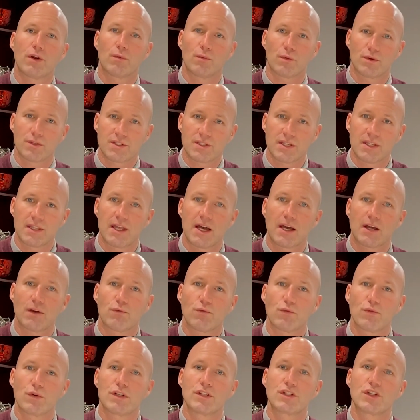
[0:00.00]
and we'll see that
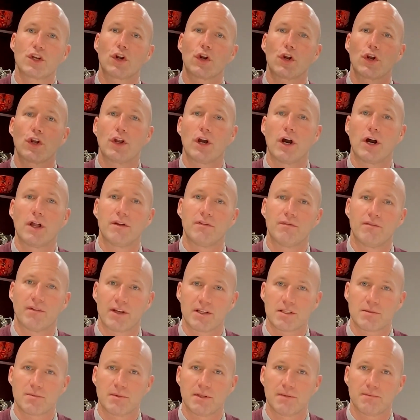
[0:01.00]
return on
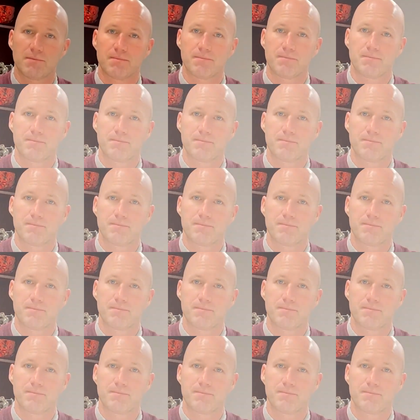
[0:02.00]
investment.